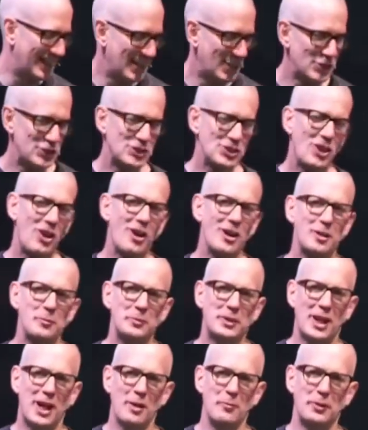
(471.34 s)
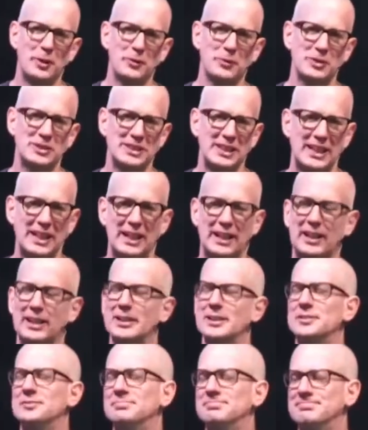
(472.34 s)
saw him coming and was like,
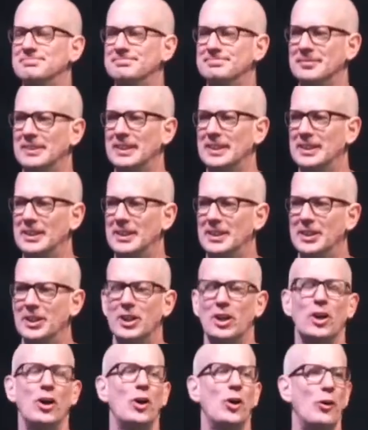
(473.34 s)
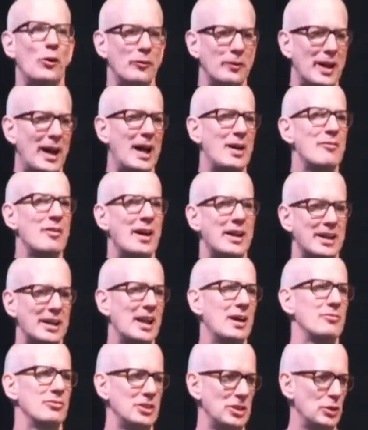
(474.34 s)
oh, I've had
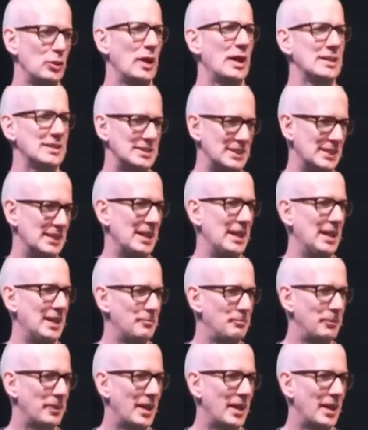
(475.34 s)
enough of you guys today.